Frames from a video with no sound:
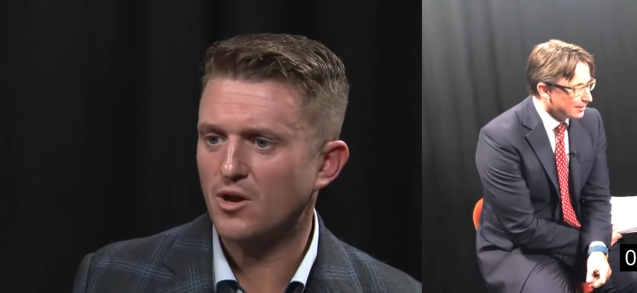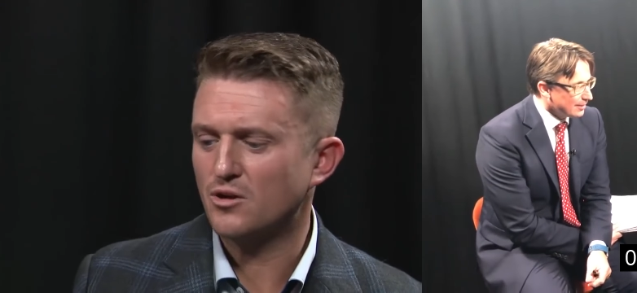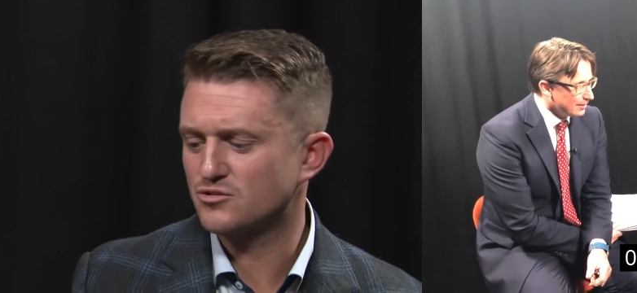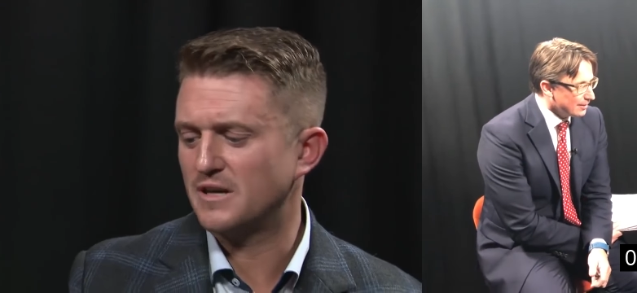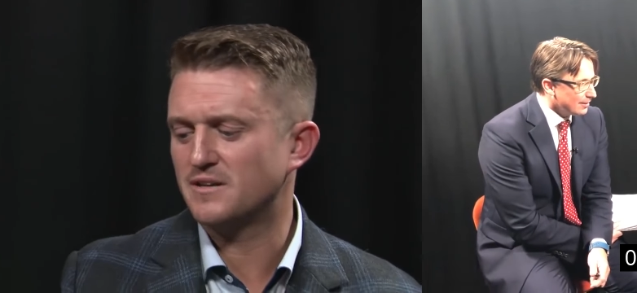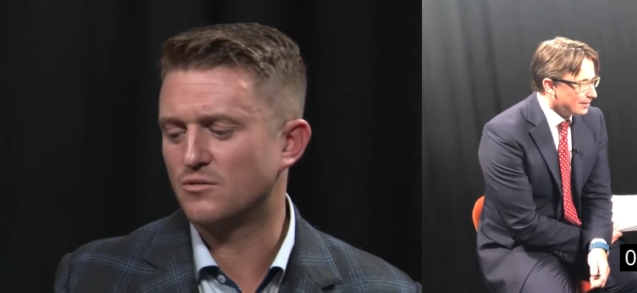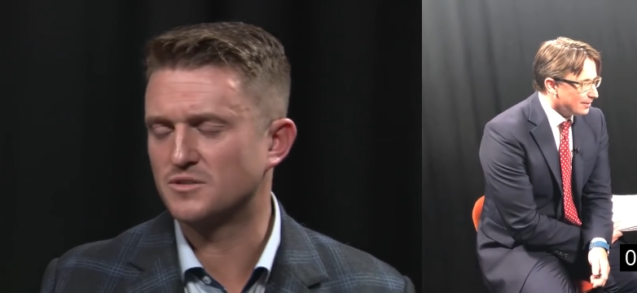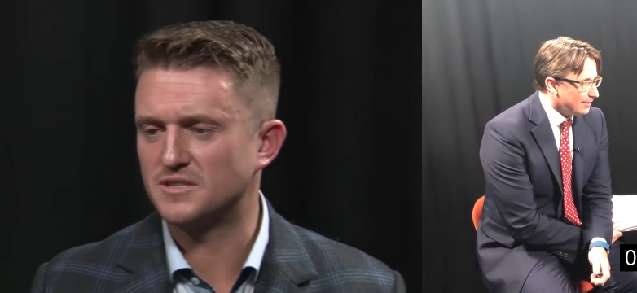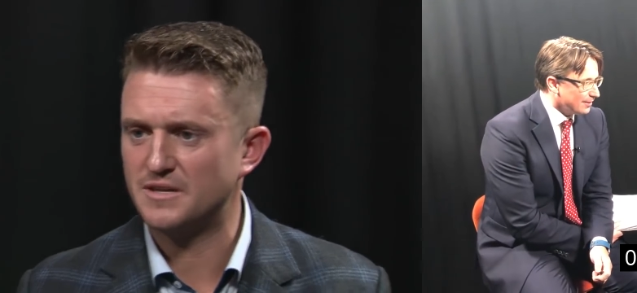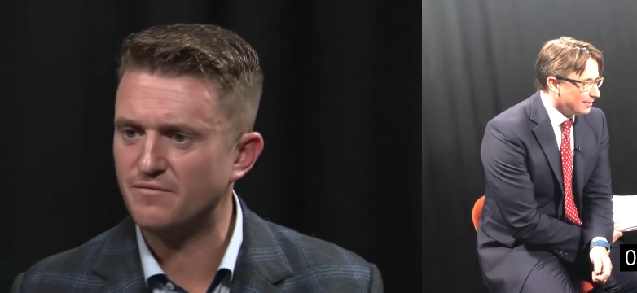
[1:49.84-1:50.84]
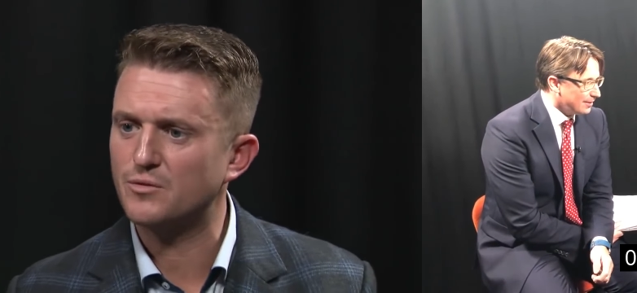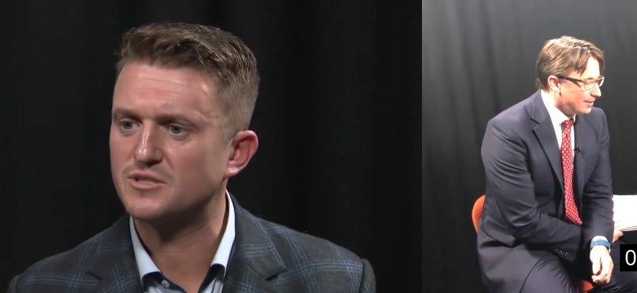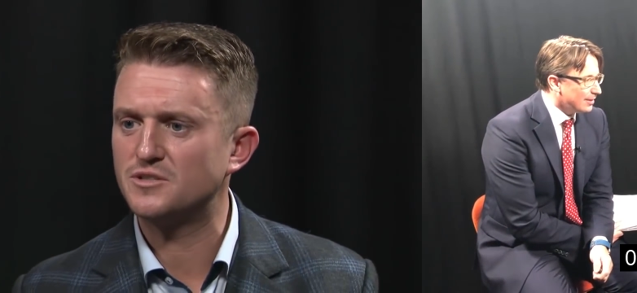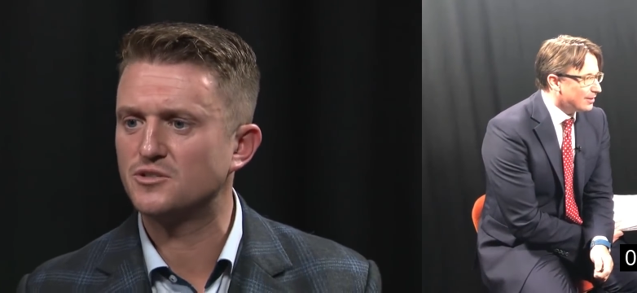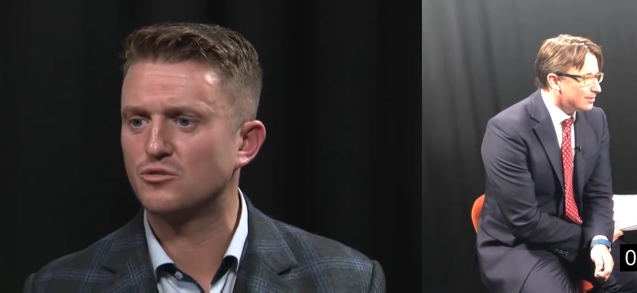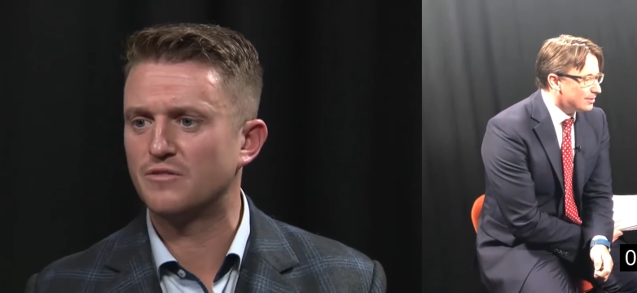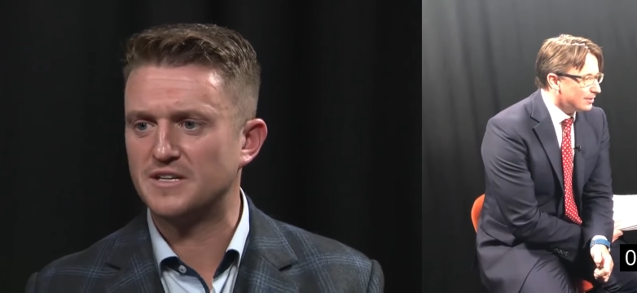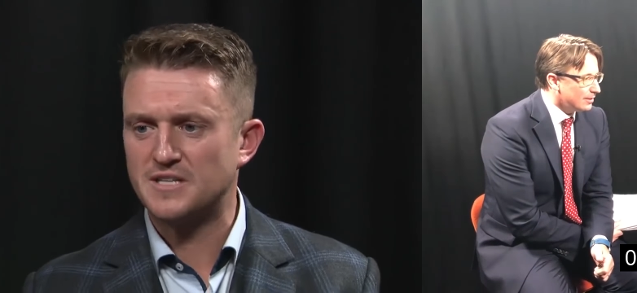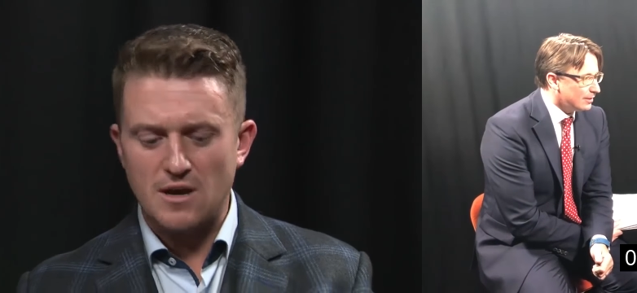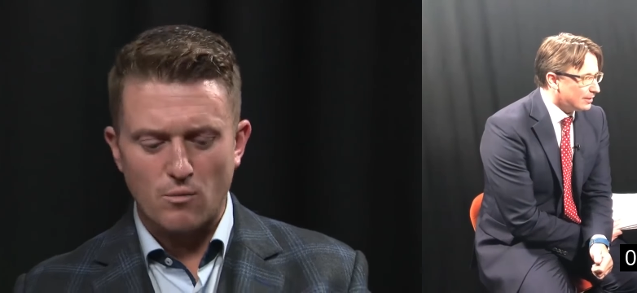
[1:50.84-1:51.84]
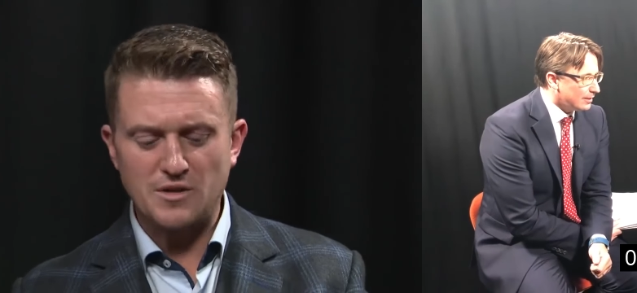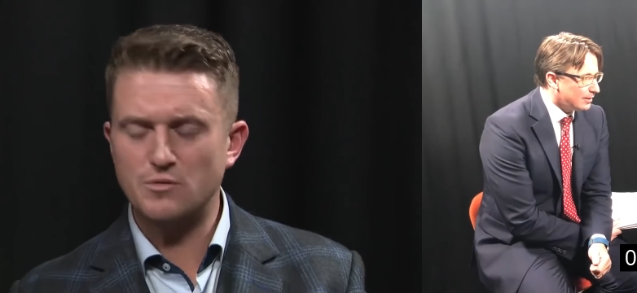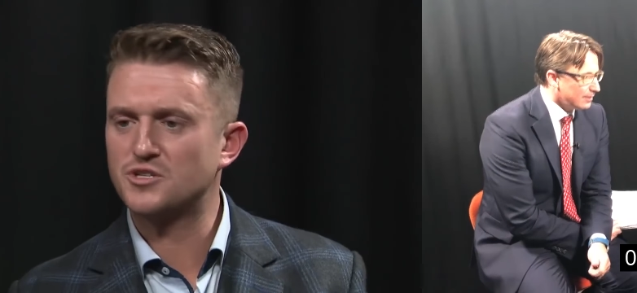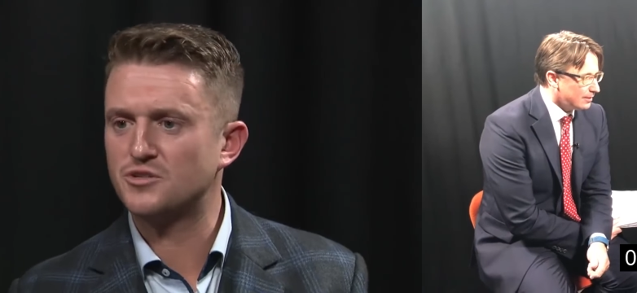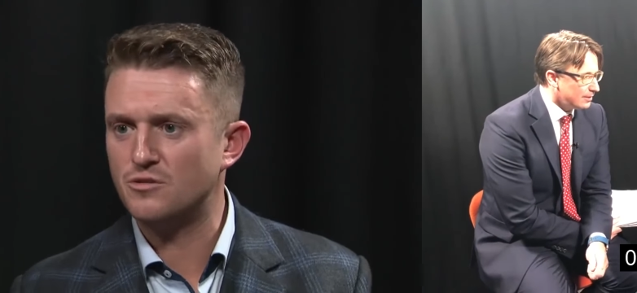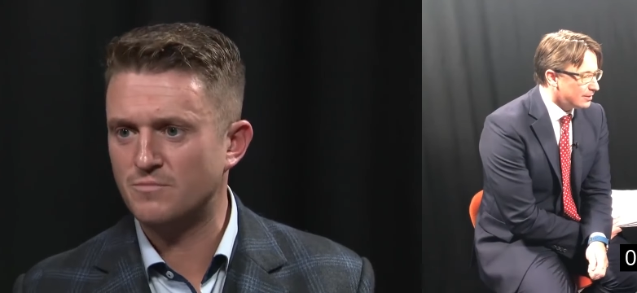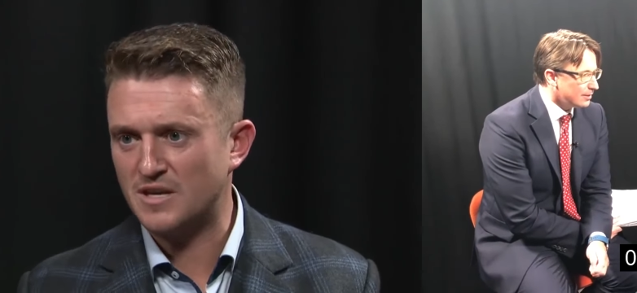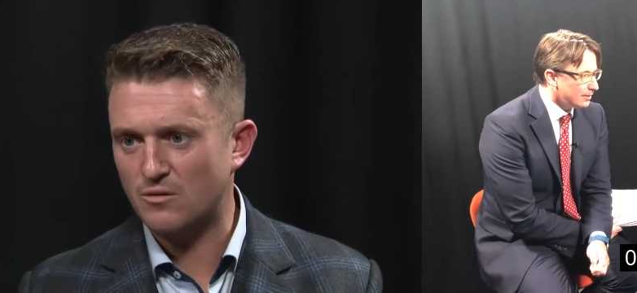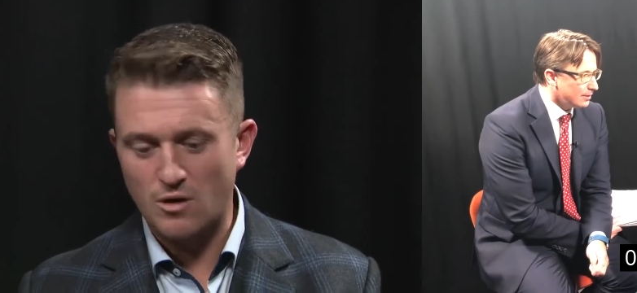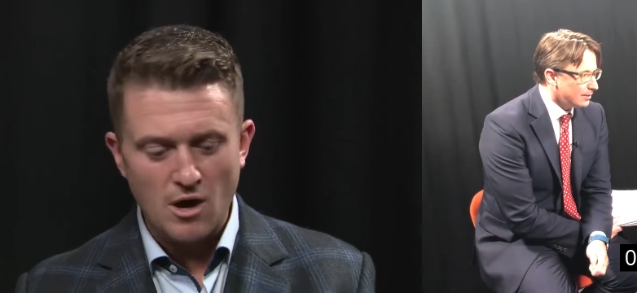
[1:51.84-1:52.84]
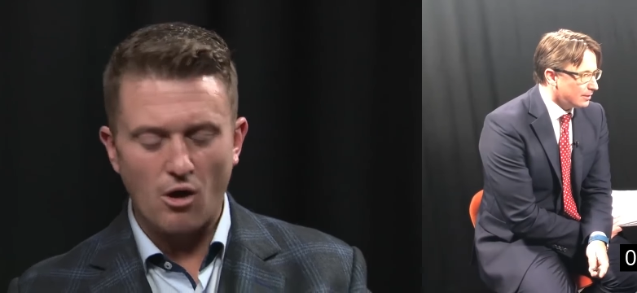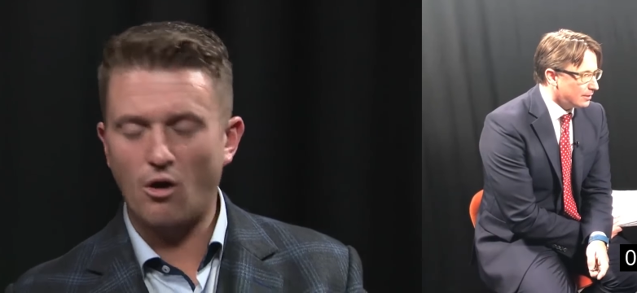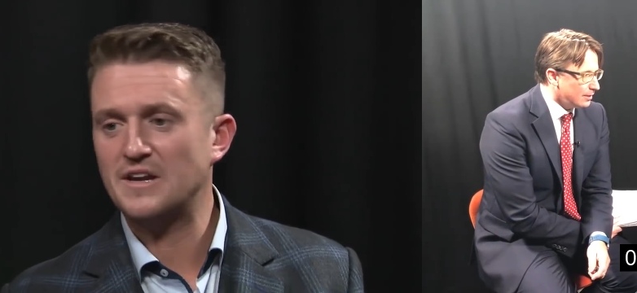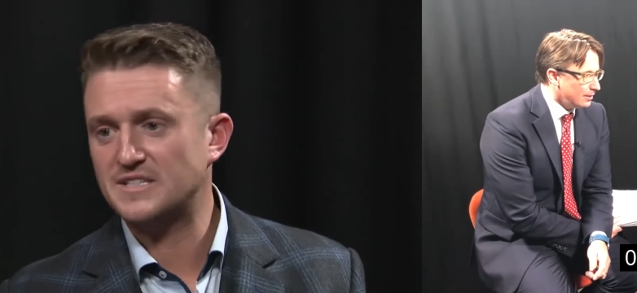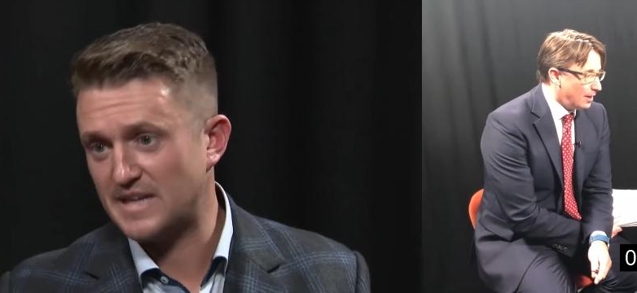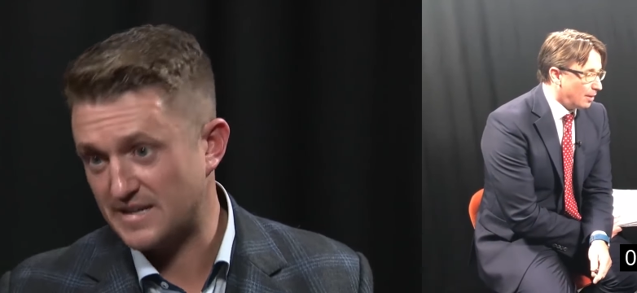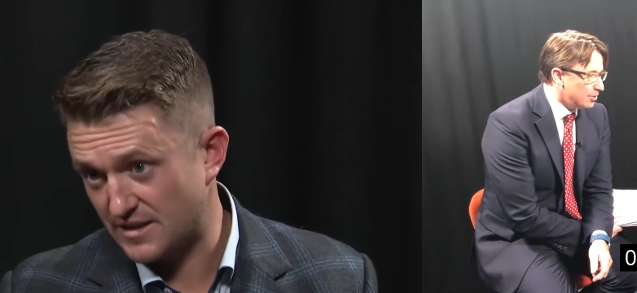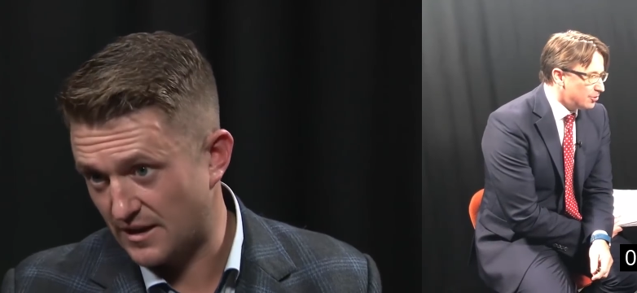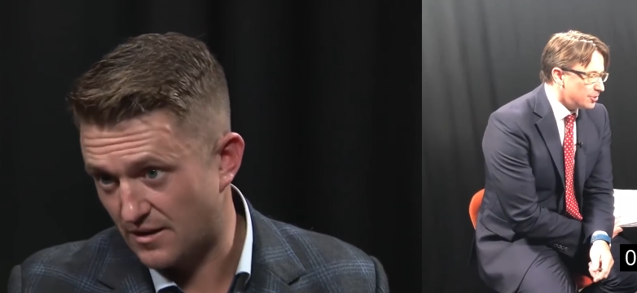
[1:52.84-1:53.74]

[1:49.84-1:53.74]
Speaker 1: on my own training courses. Influencing the jury is when you assume guilt. I said yeah, it, you